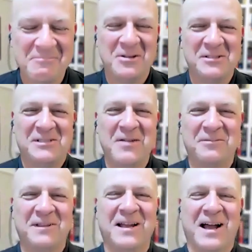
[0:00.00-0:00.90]
Most
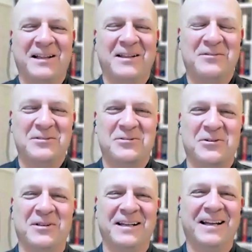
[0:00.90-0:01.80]
definitely high level
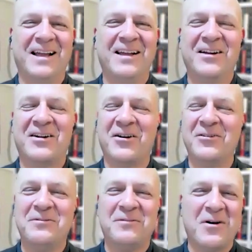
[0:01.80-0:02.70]
trolling.
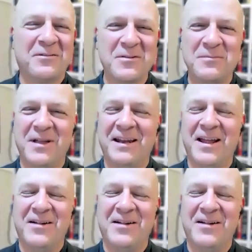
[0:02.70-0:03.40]
Carl, you fall for the bait